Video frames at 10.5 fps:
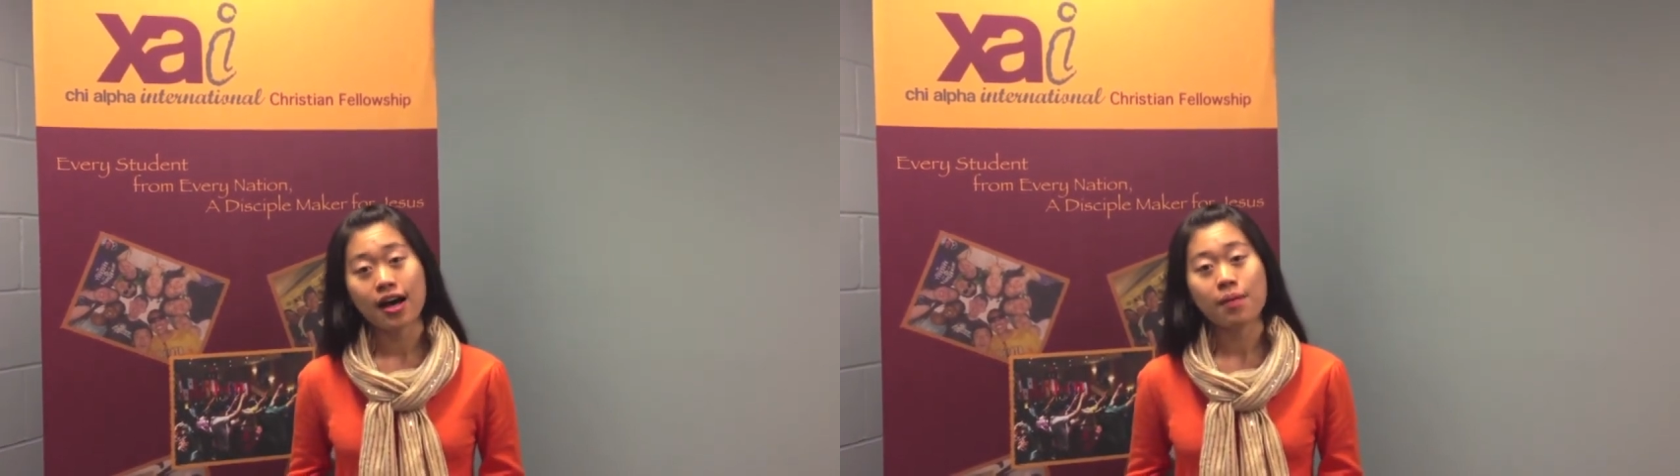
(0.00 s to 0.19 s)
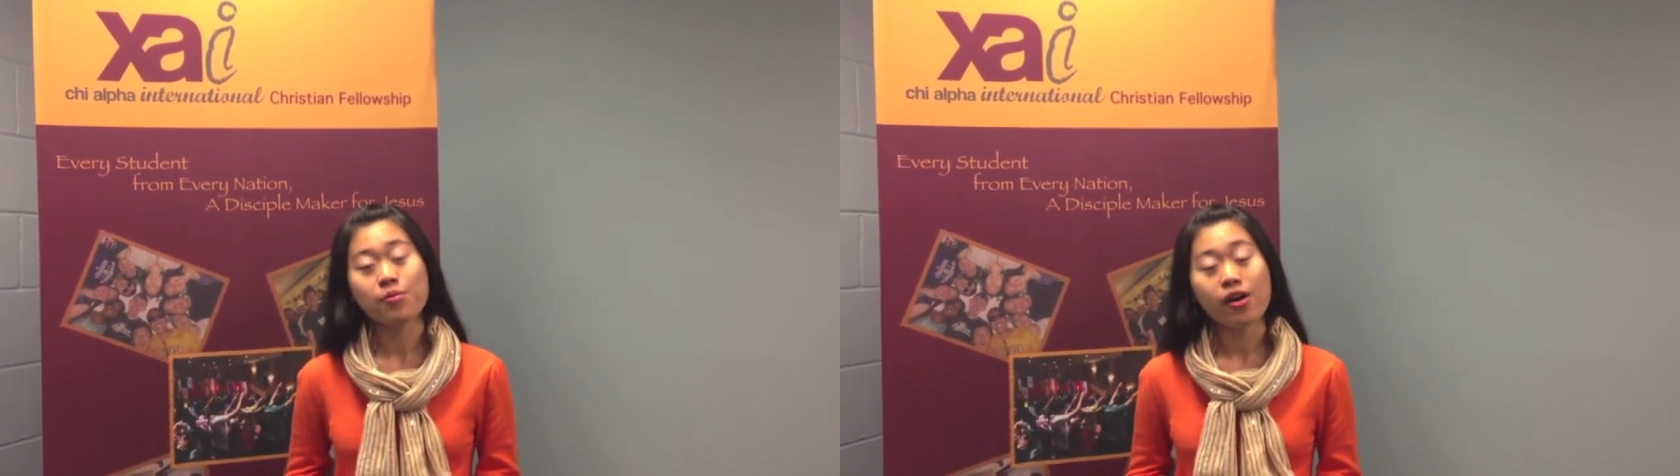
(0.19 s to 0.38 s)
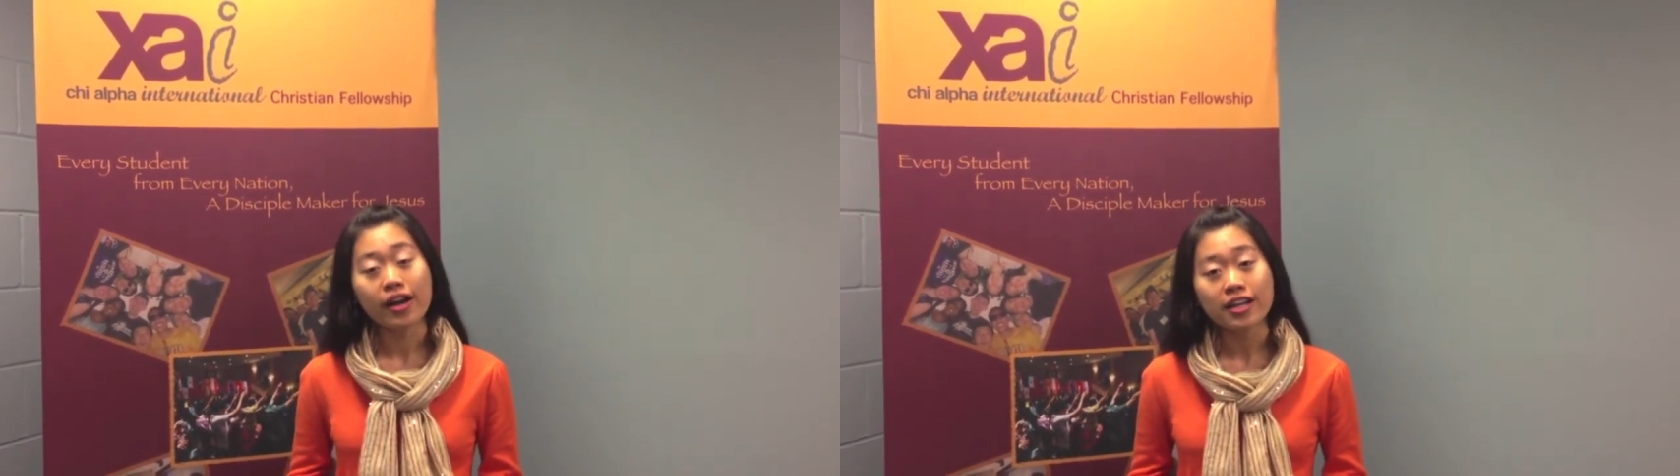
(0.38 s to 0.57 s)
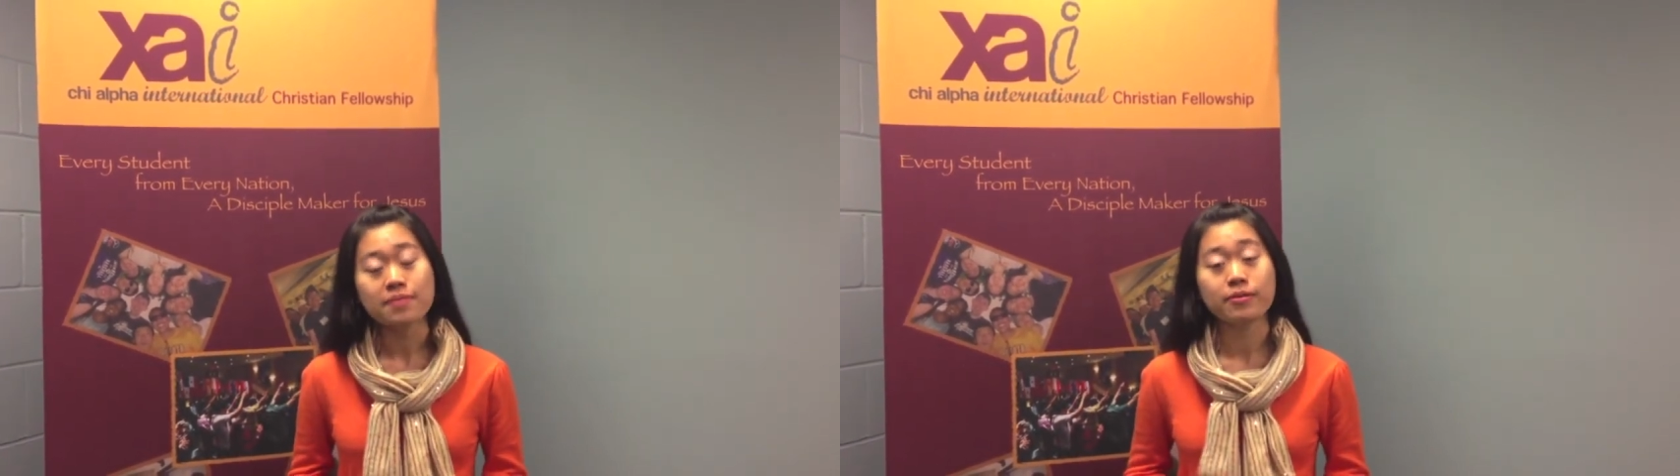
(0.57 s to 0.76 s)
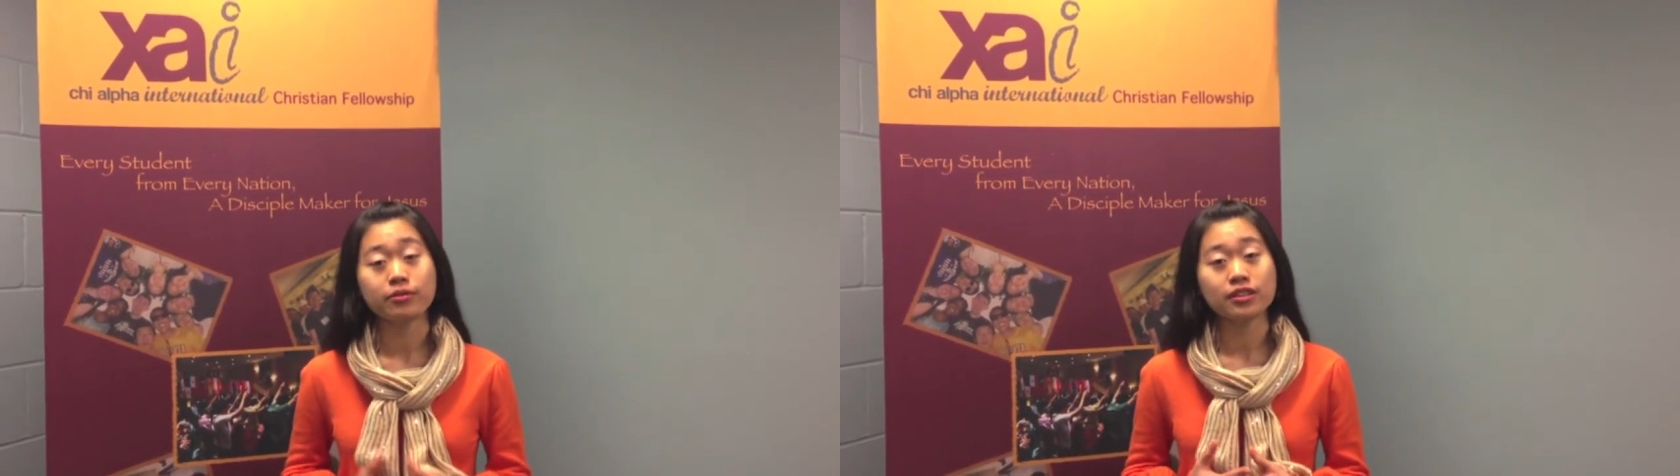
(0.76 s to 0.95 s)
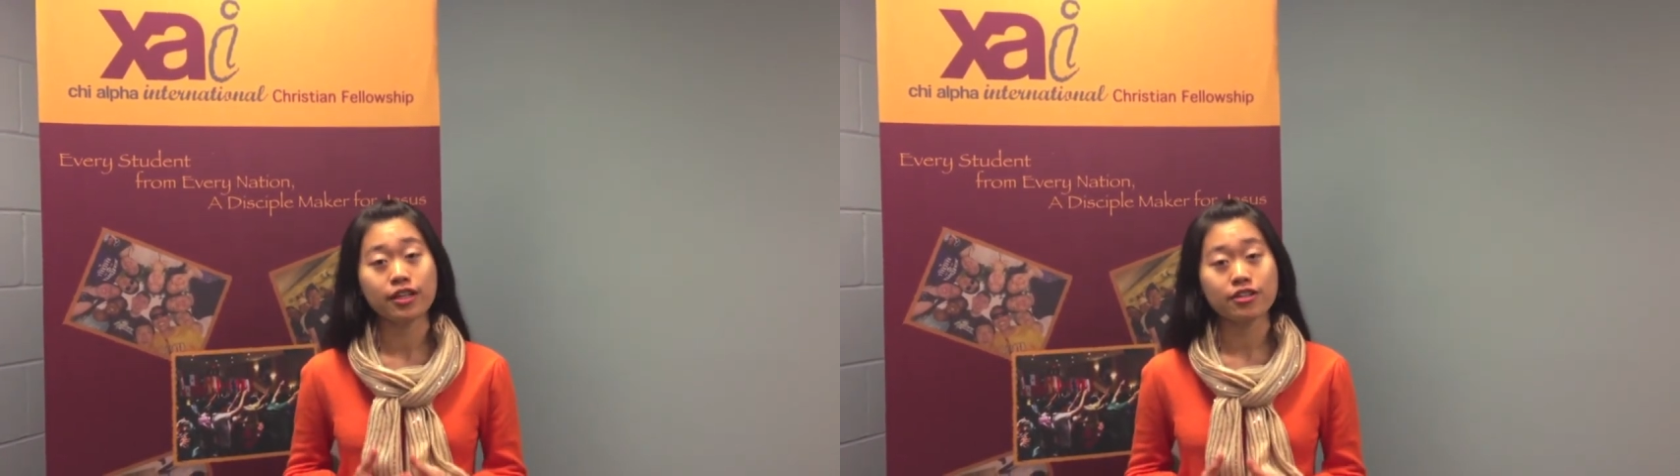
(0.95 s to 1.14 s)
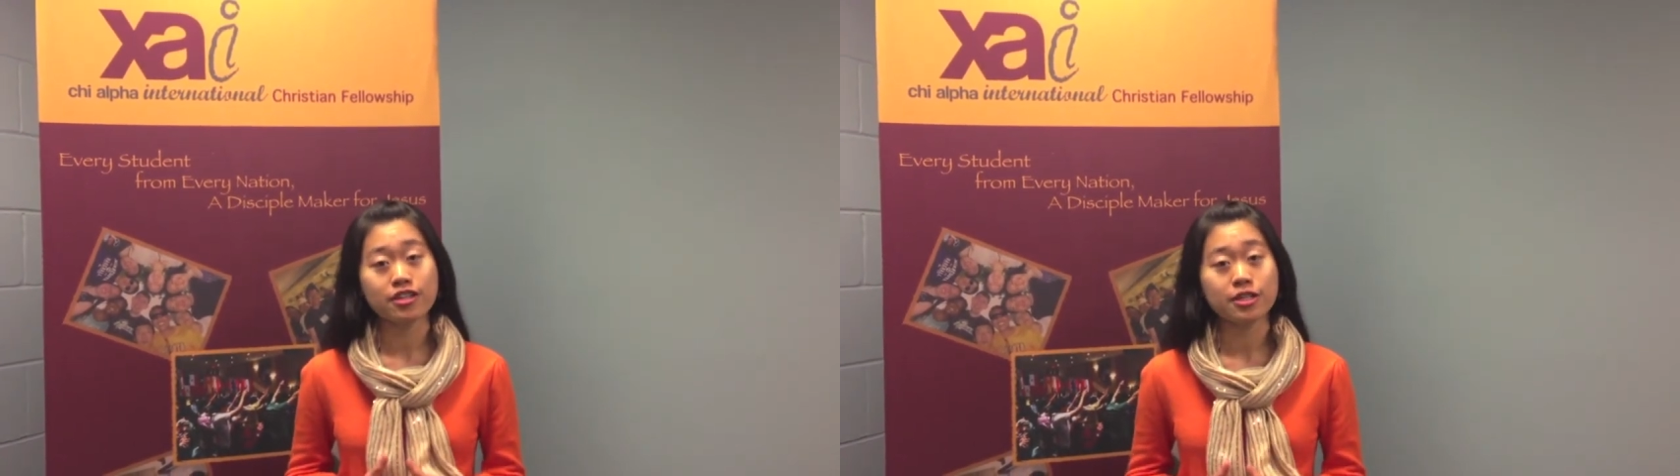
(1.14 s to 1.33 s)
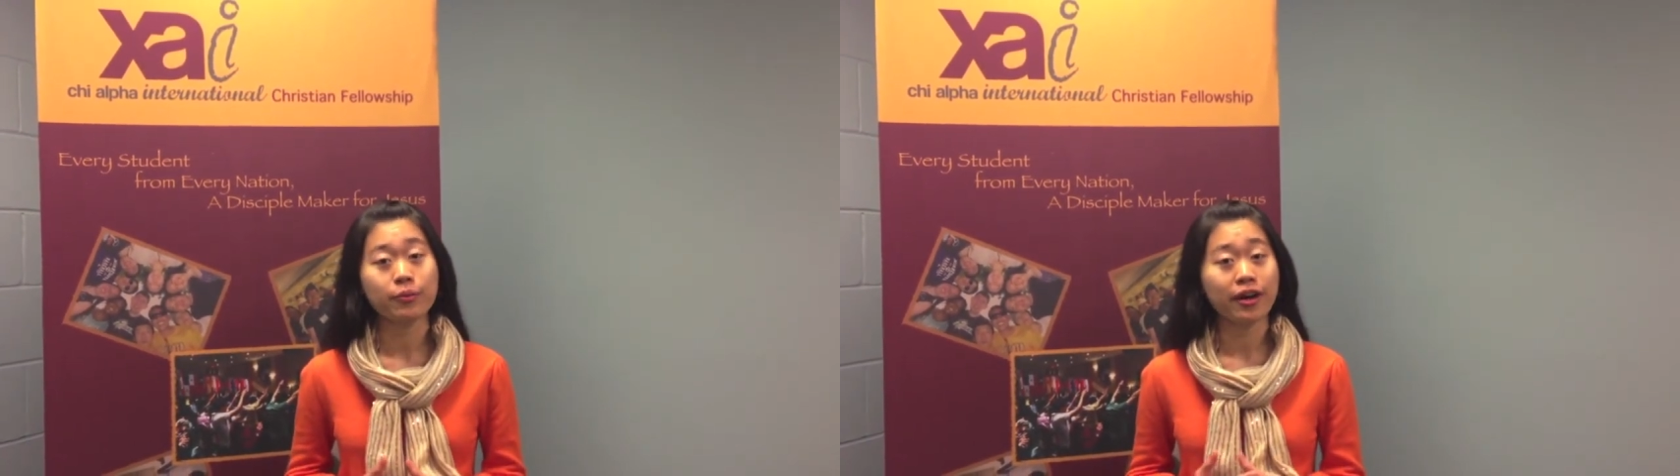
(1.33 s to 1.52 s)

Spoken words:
a more intimate relationship